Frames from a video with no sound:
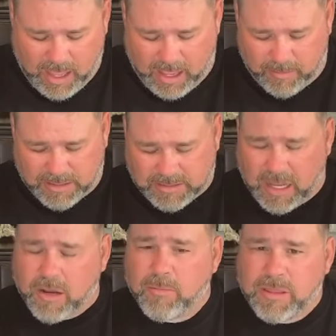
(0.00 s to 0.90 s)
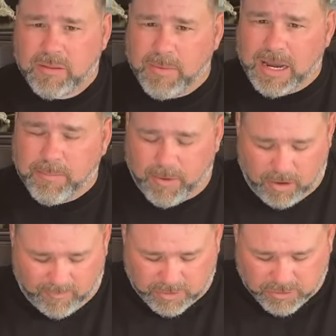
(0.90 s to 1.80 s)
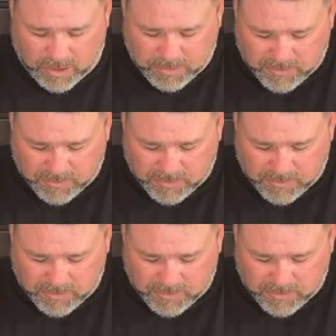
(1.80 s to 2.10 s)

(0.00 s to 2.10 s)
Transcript: Um, it's not going to be the main part of scripture,